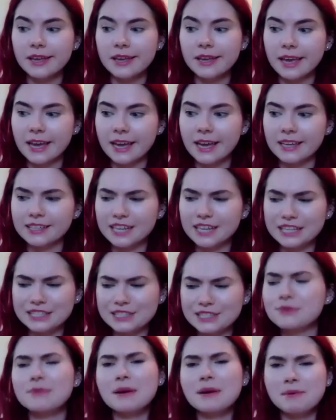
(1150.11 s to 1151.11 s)
and I
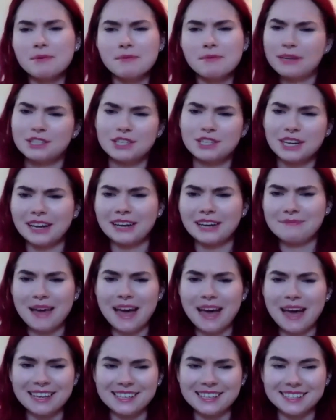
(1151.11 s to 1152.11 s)
just remember mentioning it in
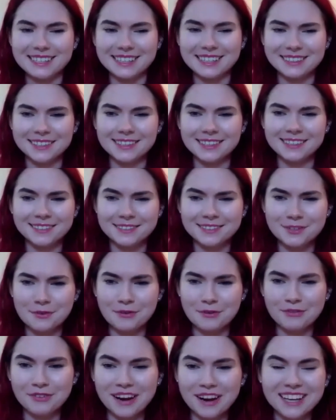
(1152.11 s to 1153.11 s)
passing to a
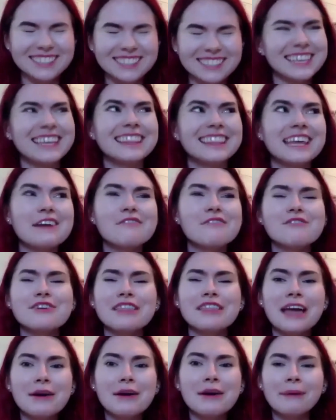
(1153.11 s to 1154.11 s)
friend, and they were
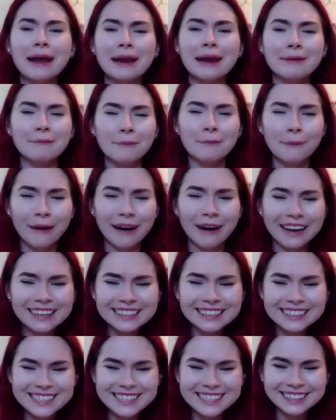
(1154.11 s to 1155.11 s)
like, wait,
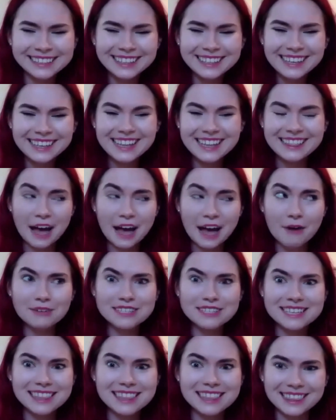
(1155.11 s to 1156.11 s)
what? That was
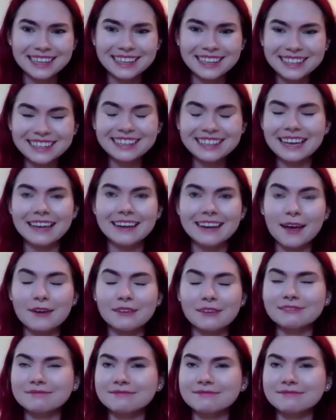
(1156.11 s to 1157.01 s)
a thing? And